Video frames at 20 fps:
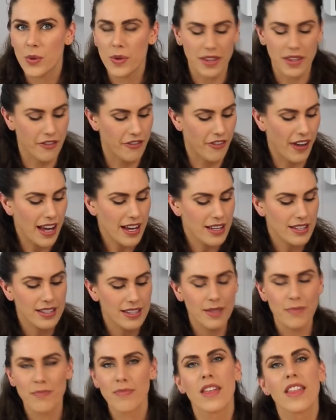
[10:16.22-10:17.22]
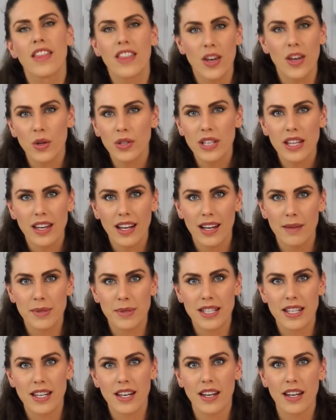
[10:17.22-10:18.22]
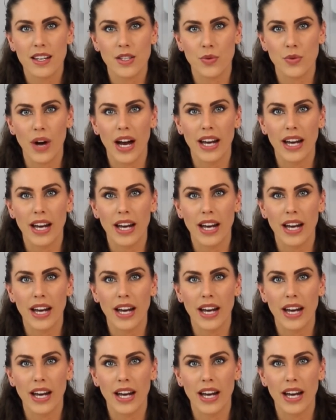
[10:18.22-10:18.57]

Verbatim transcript: And if you're fascinated now by the anatomy of